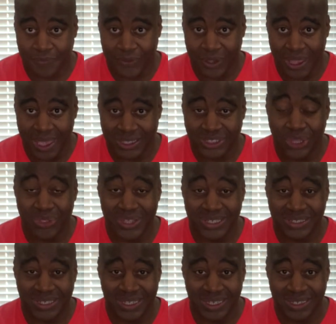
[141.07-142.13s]
Okay, so
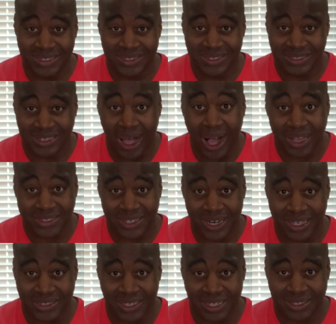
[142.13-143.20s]
this is
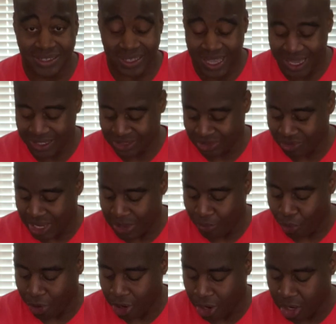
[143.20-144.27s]
oxidizing us. Okay, it's creating
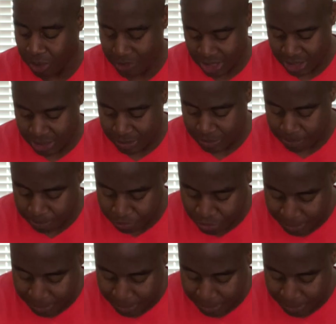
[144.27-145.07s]
more harm in the